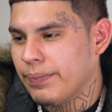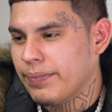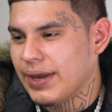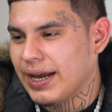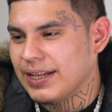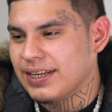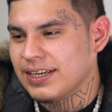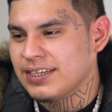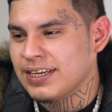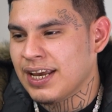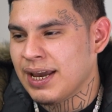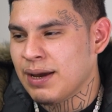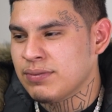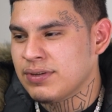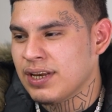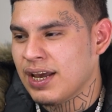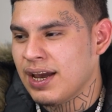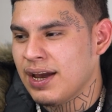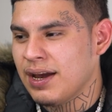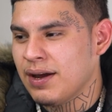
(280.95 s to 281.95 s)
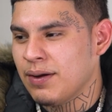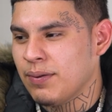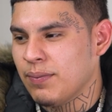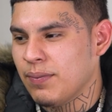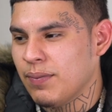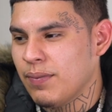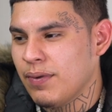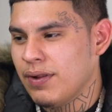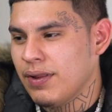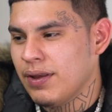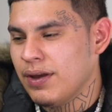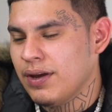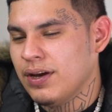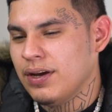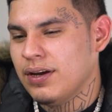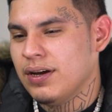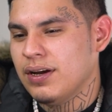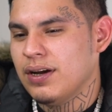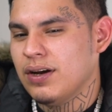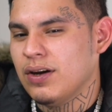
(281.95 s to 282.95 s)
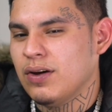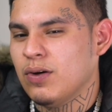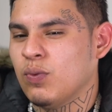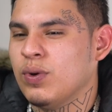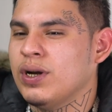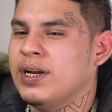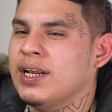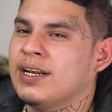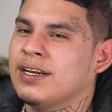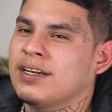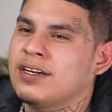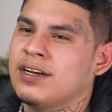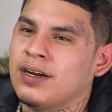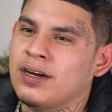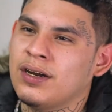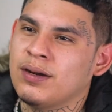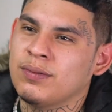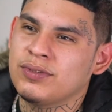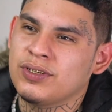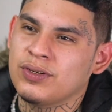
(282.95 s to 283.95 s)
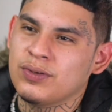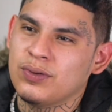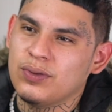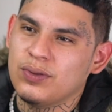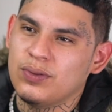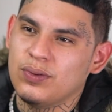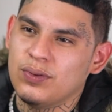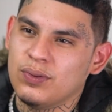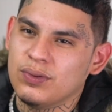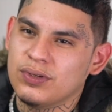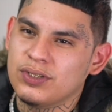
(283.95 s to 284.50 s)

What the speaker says: At the same time, we didn't come to